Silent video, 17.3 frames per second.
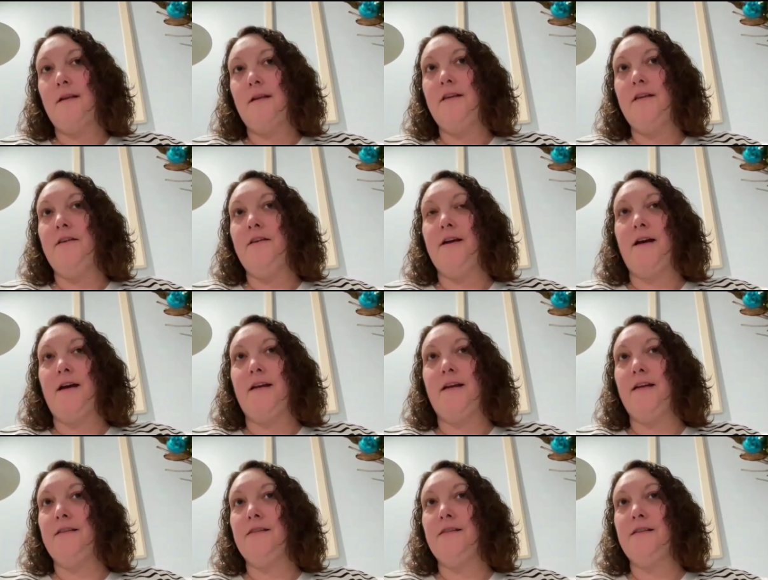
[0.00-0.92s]
you got to
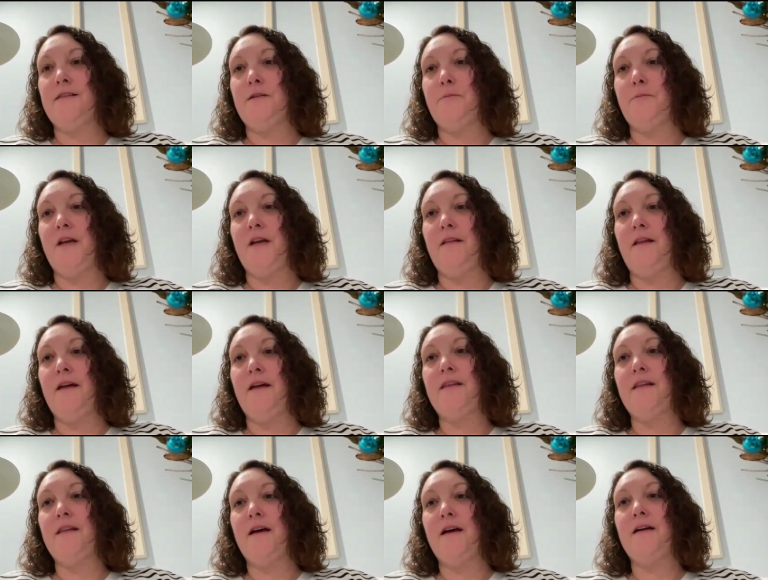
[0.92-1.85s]
get to somebody
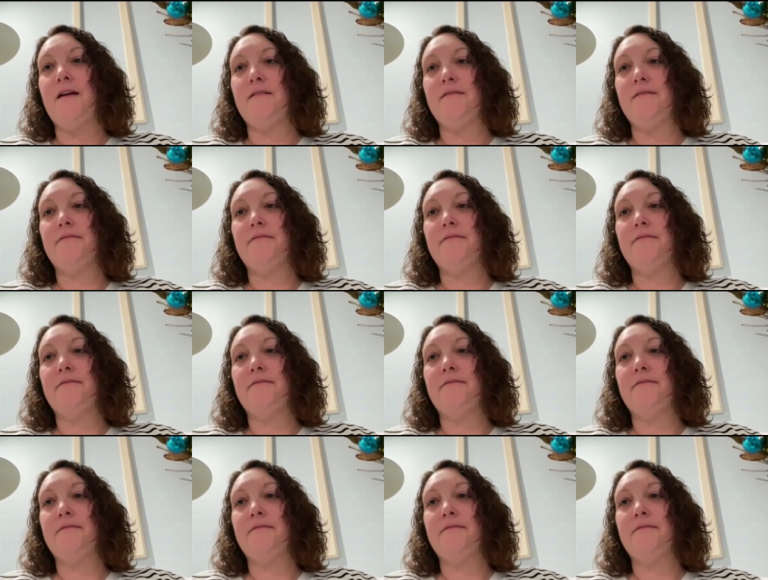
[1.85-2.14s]
like that.